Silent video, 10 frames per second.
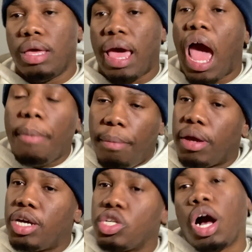Happened
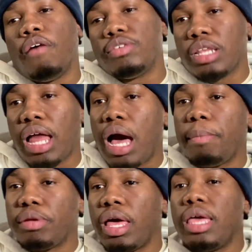because your offensive
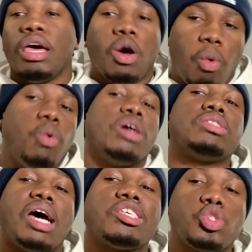line play
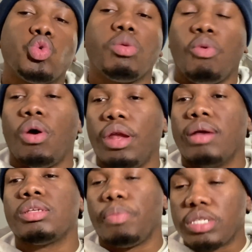was not suitable
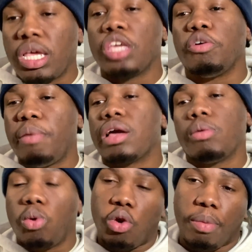enough to protect your
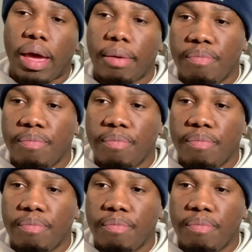backup quarterback.